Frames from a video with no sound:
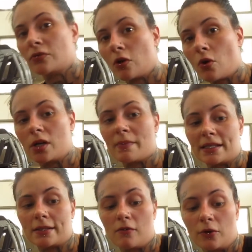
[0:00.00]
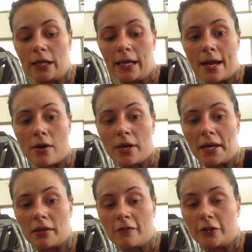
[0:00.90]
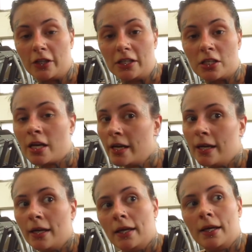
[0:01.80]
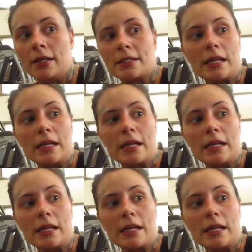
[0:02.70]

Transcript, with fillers: to record myself working out and the footage is